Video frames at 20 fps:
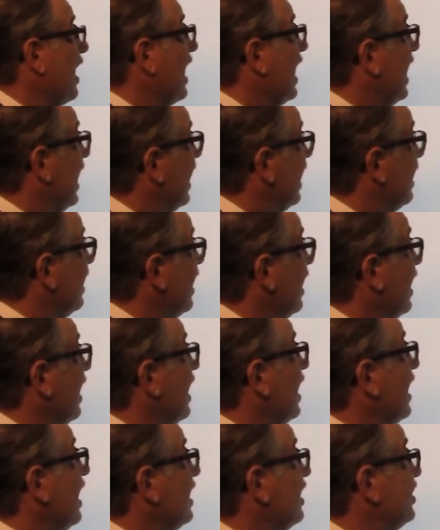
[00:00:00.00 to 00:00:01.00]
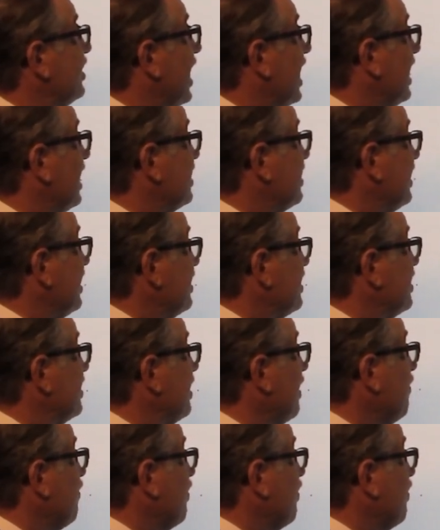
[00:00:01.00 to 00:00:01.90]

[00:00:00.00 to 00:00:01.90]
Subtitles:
in Genesis.